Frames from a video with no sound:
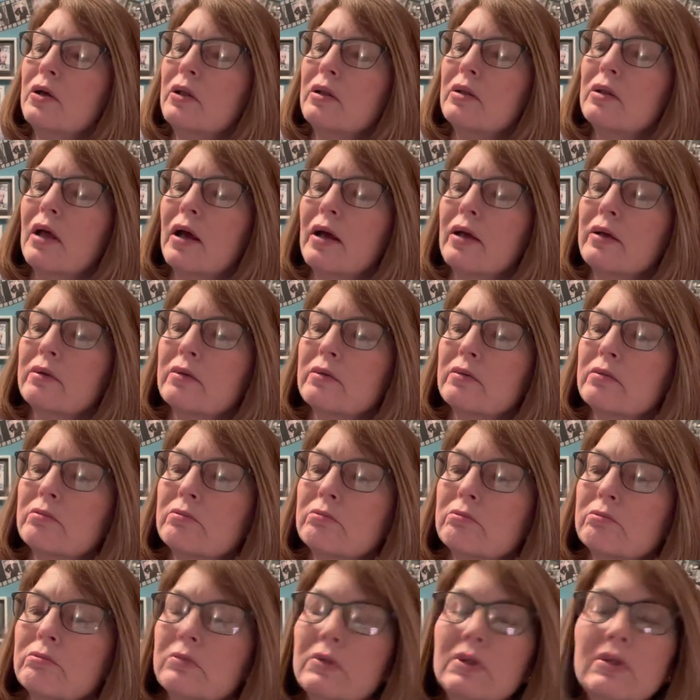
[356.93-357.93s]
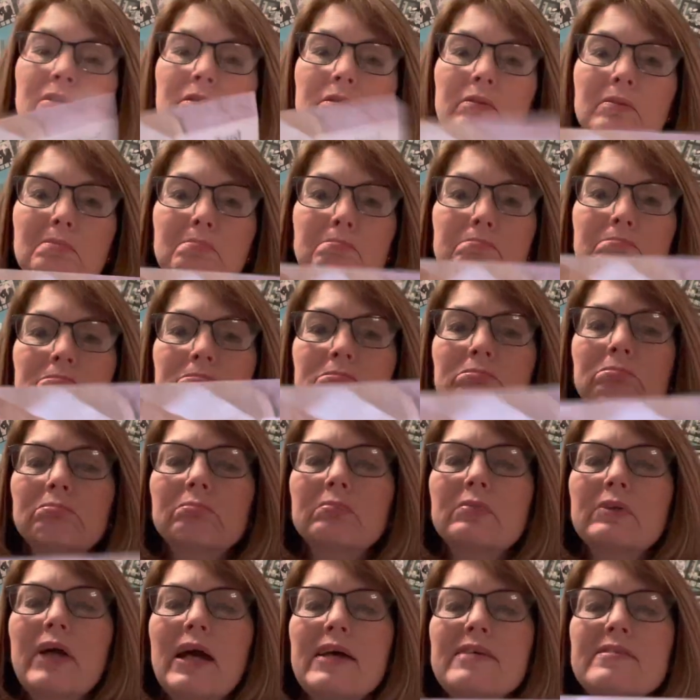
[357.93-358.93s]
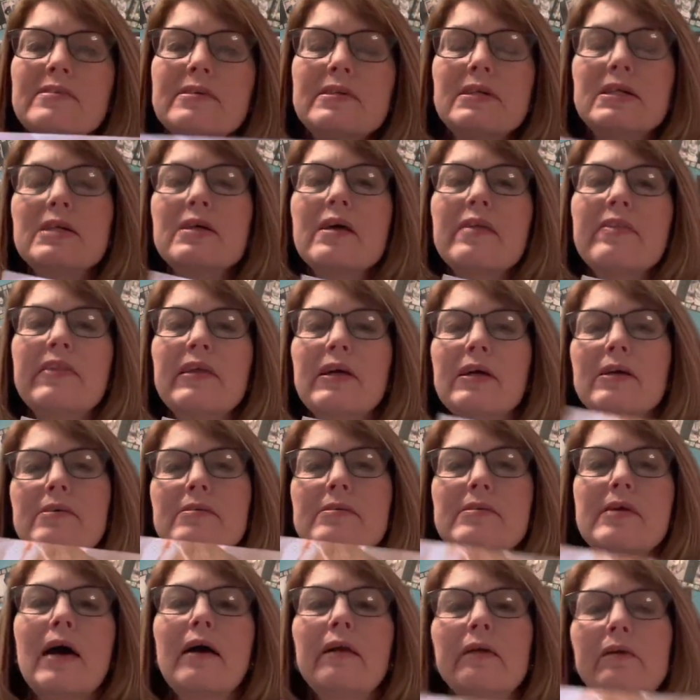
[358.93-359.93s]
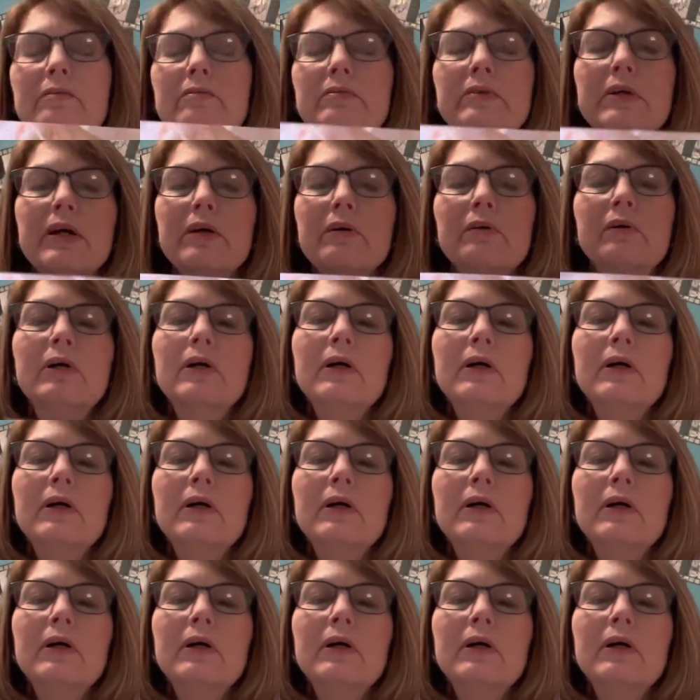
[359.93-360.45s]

like little quesadilla things, I don't know.